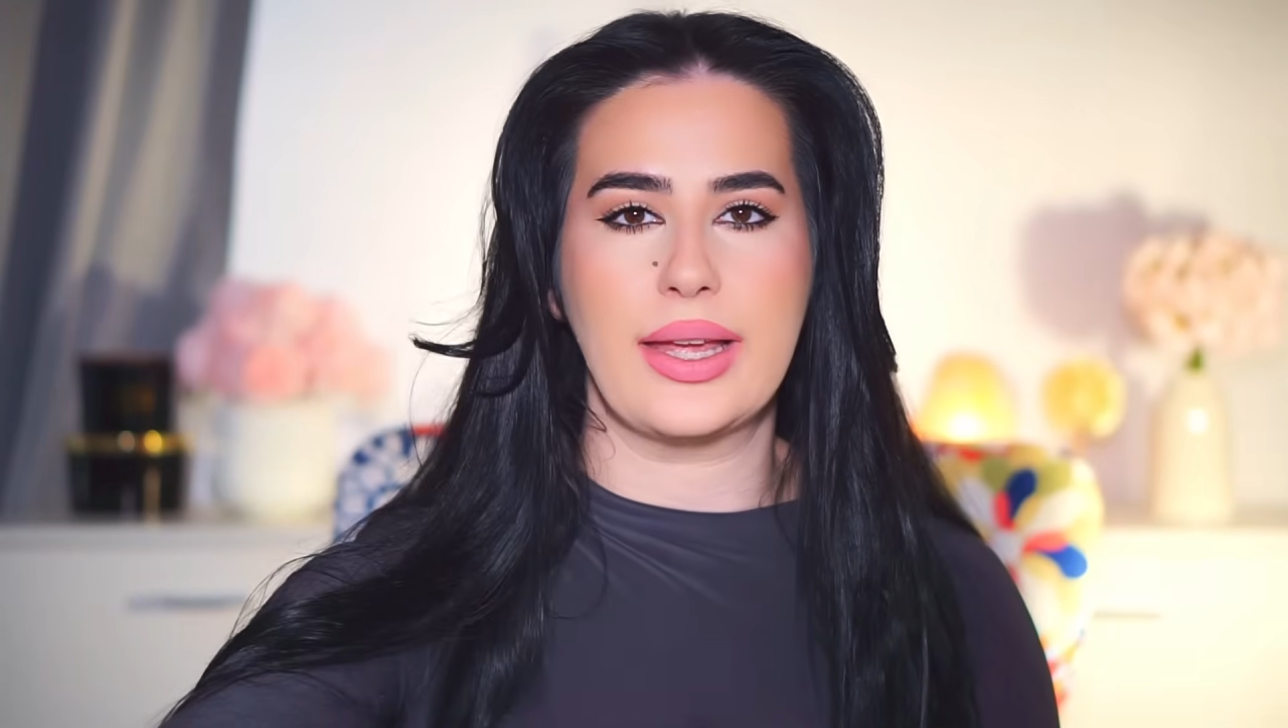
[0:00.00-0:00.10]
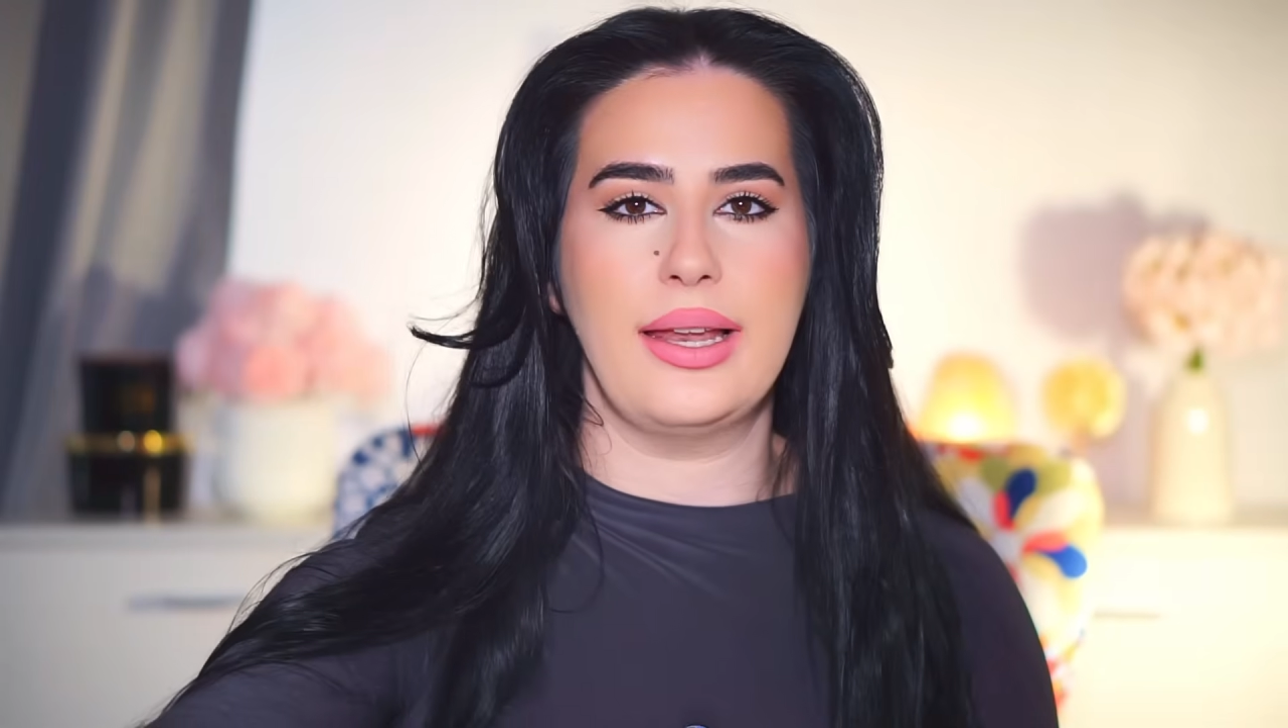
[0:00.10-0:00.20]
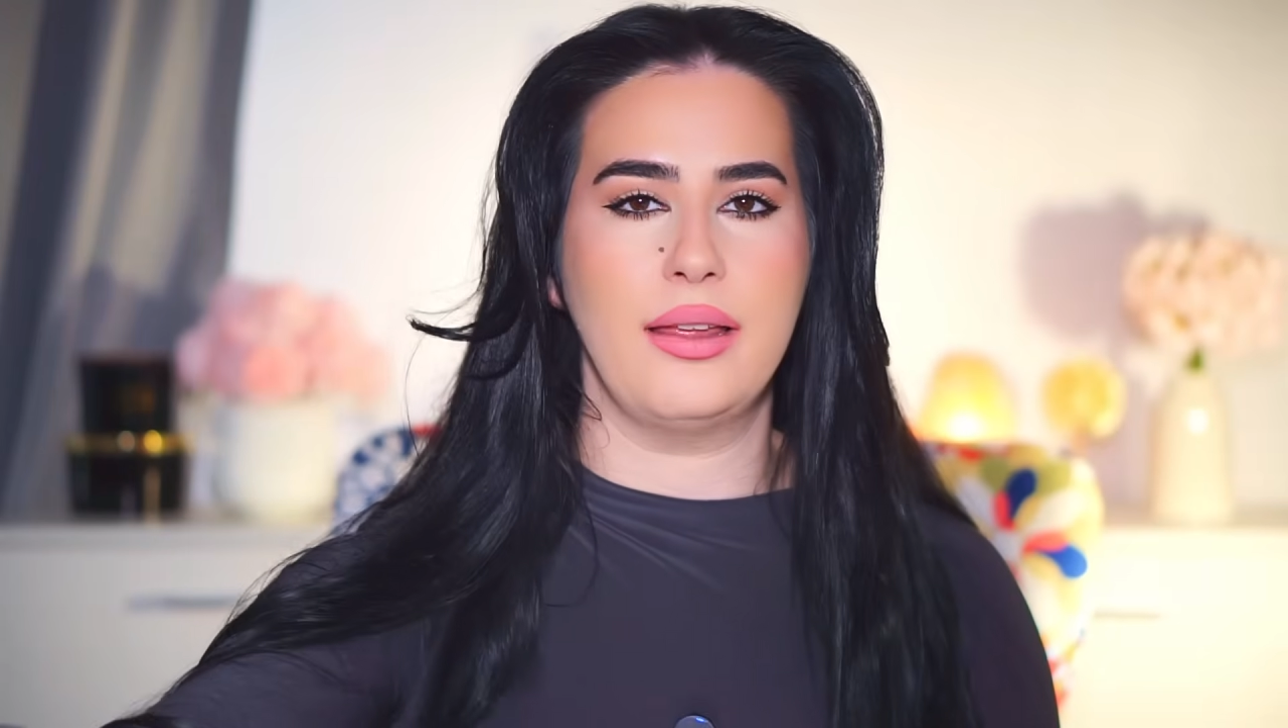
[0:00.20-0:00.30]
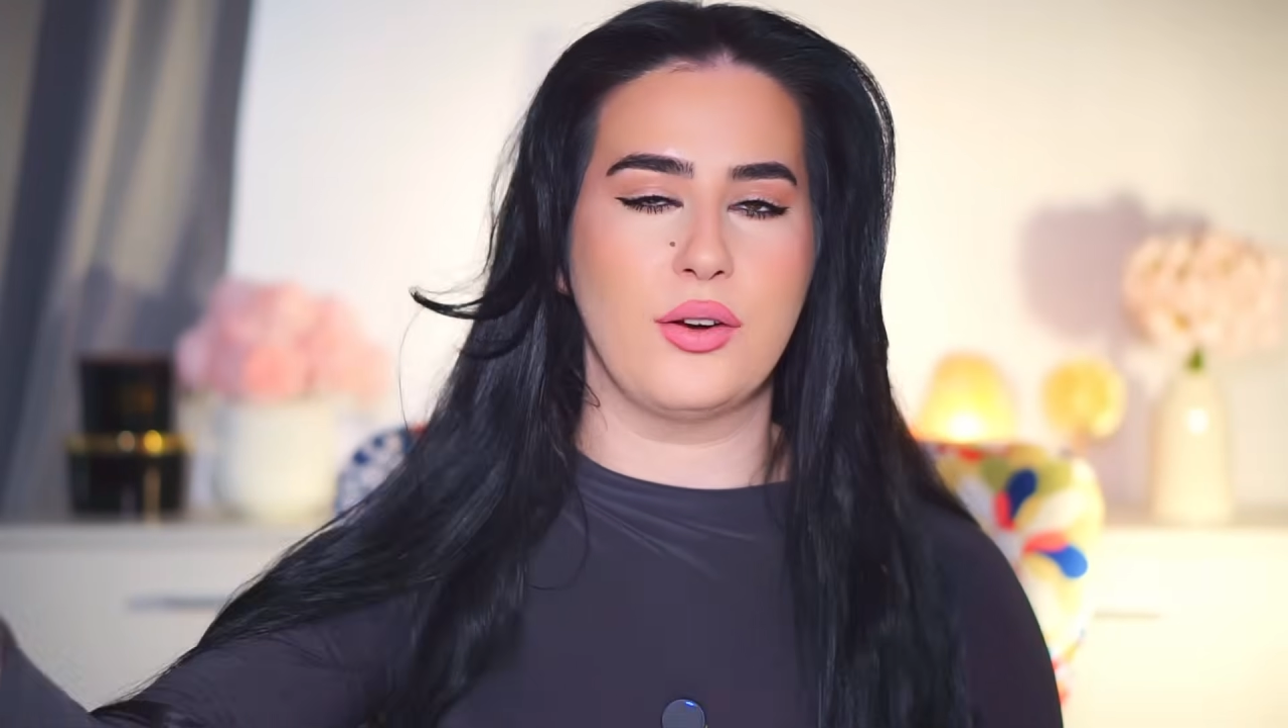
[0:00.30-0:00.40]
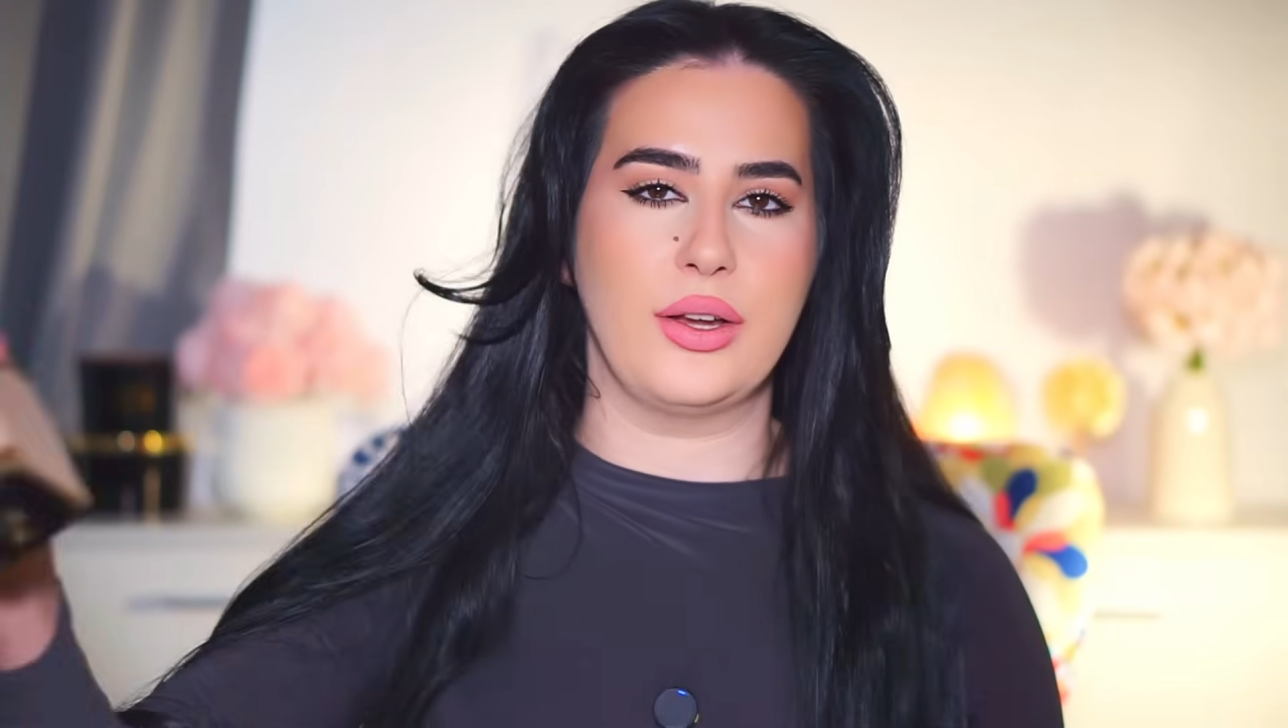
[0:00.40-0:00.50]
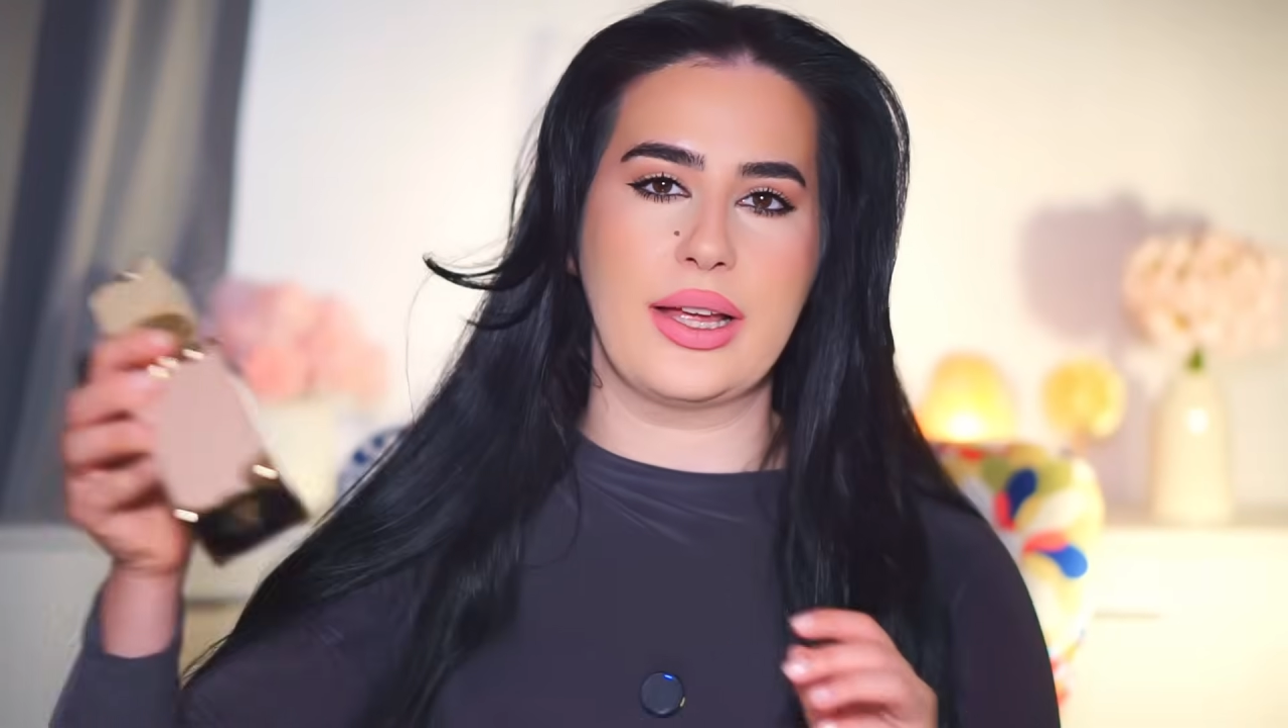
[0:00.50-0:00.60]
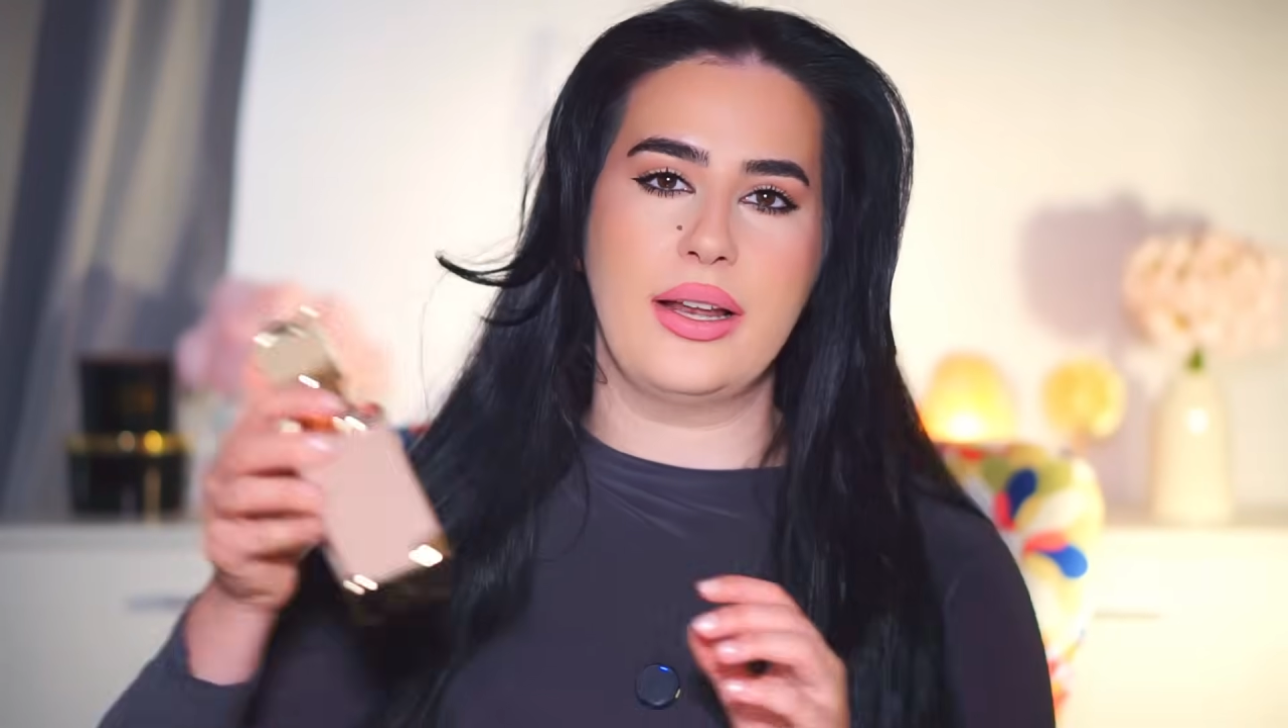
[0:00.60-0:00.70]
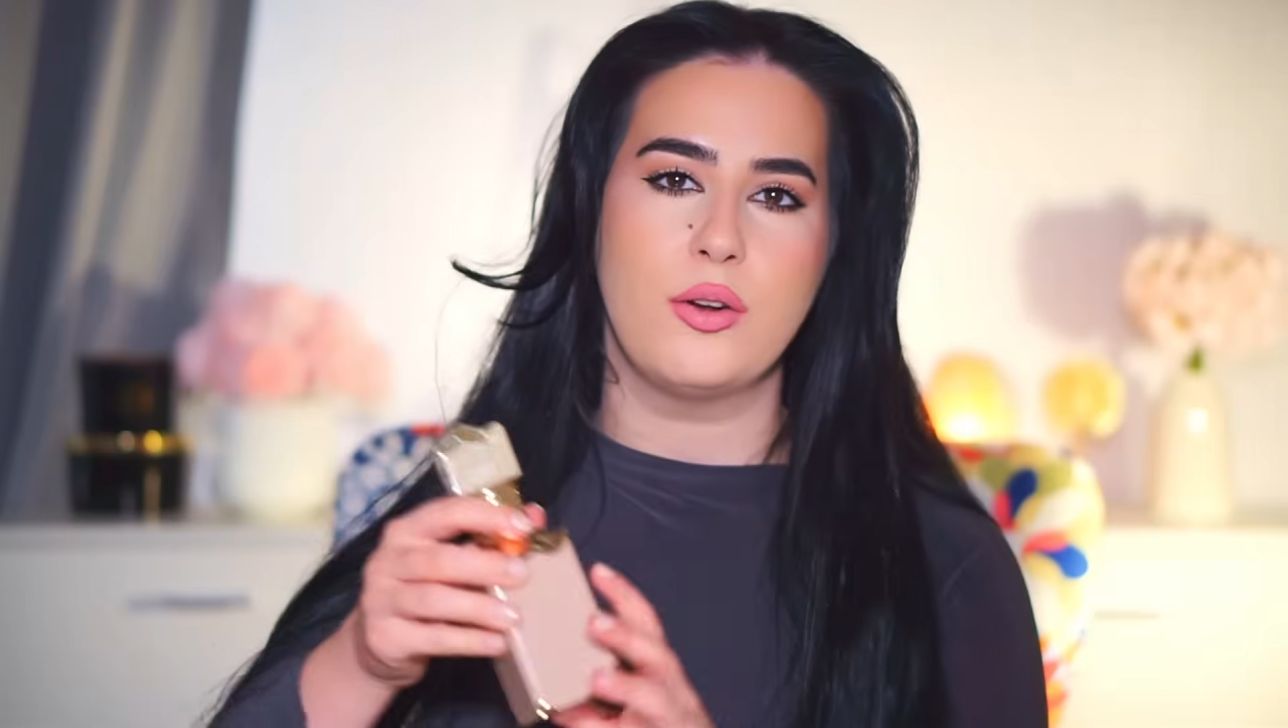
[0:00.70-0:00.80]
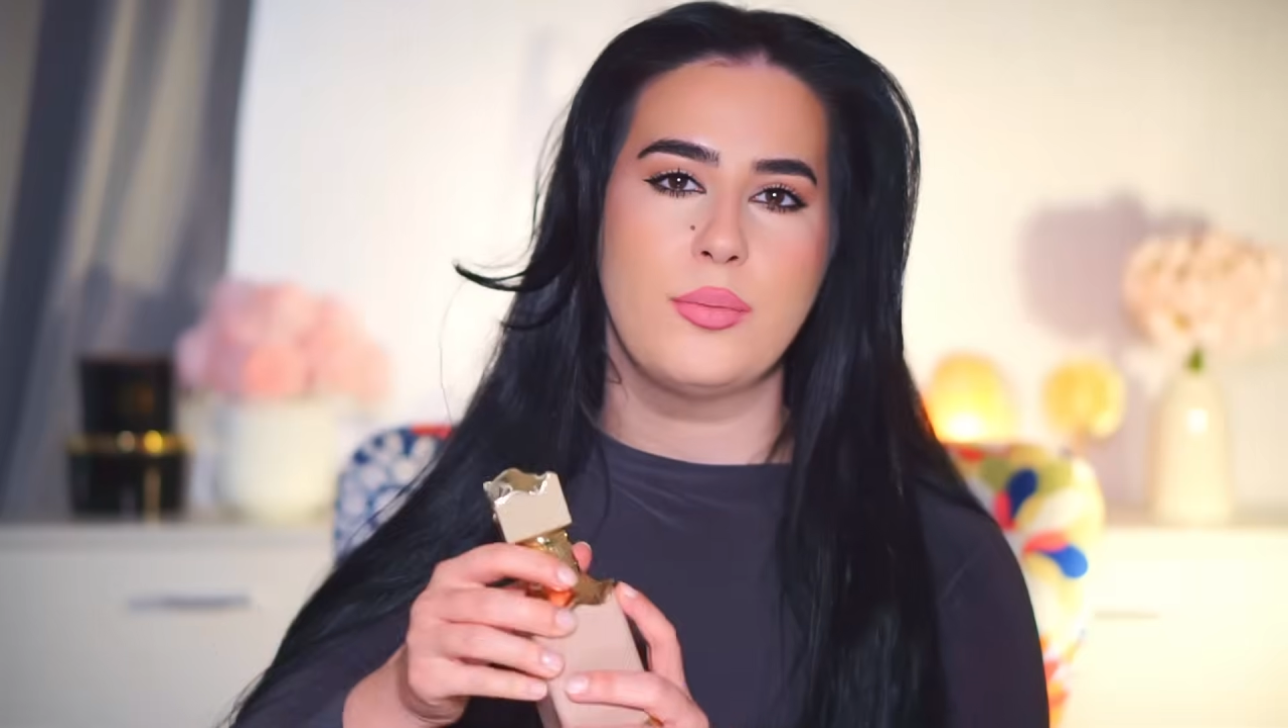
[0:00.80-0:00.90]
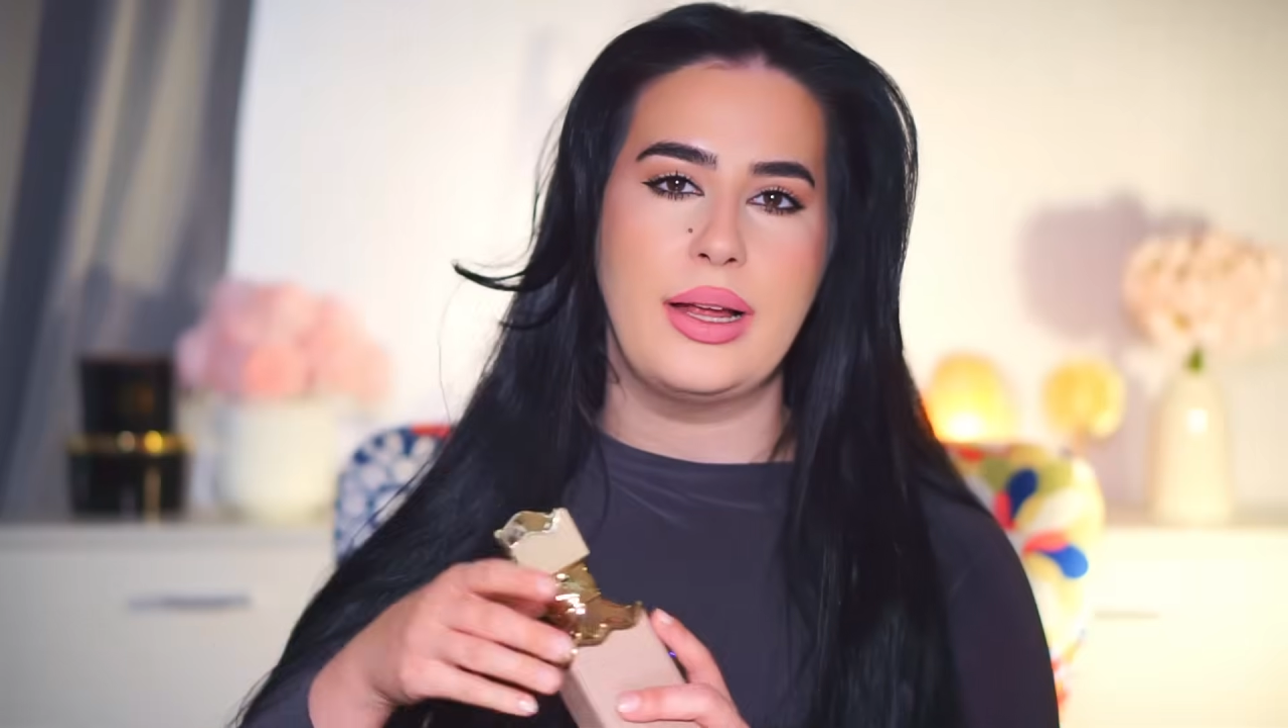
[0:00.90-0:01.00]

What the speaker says: Eclaire